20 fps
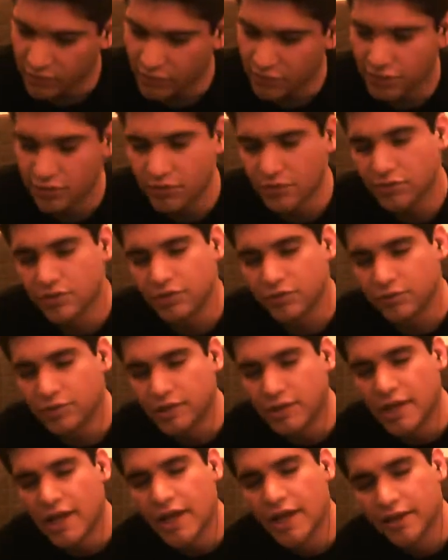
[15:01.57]
we cooked,
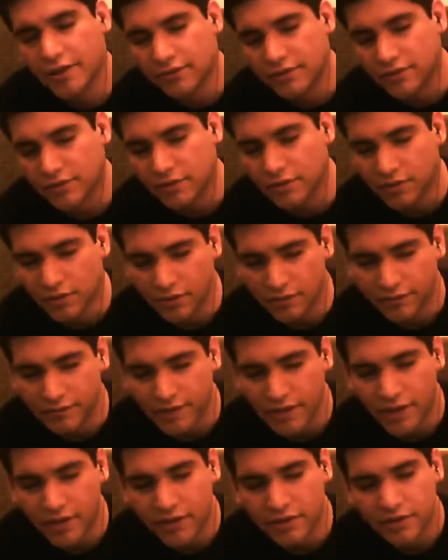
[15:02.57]
relaxed, and all
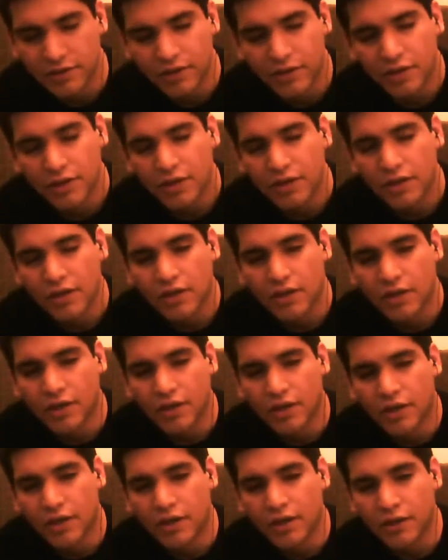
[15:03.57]
that.
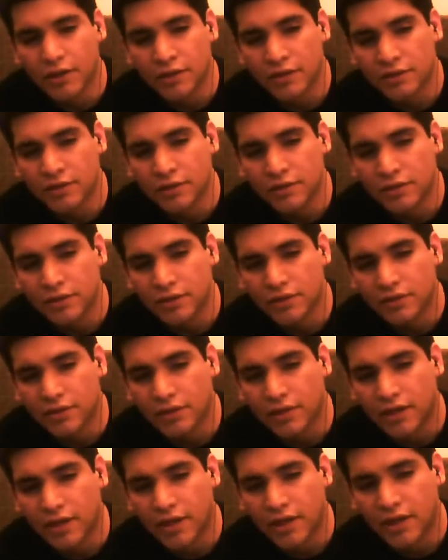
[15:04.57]

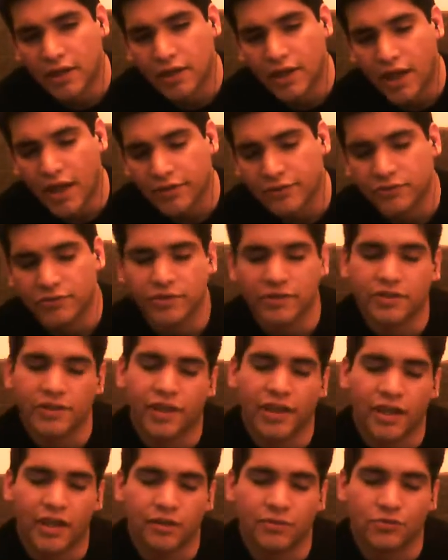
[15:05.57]
And Catherine
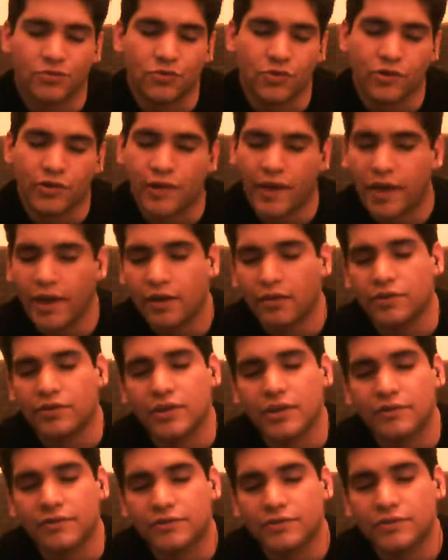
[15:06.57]
came to our
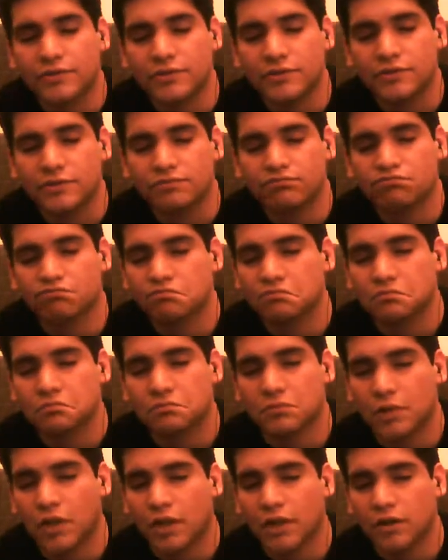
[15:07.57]
house after
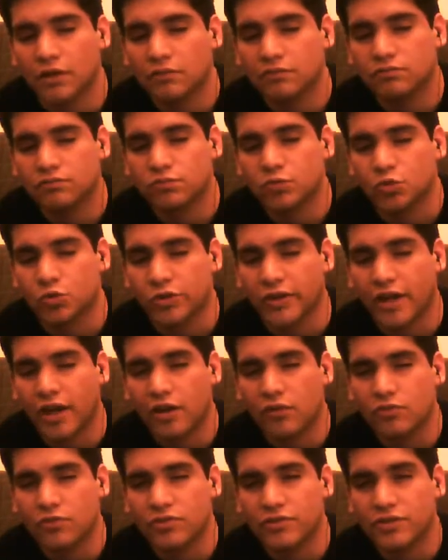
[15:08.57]
like 3
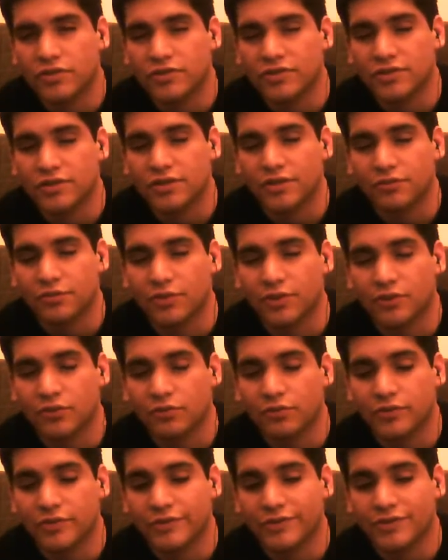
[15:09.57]
hours. I think it was
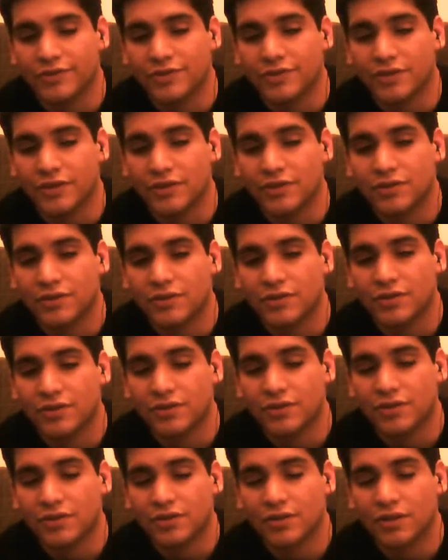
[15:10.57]
already
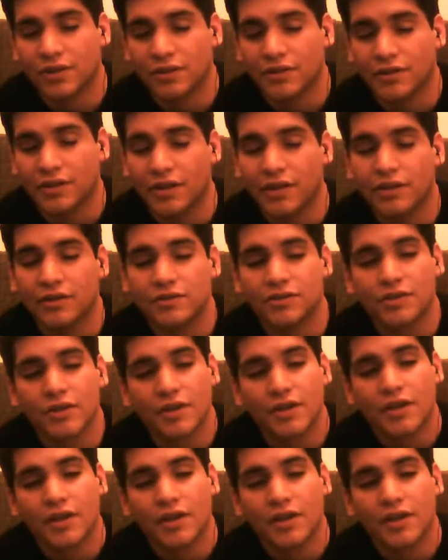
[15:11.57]
6 at night,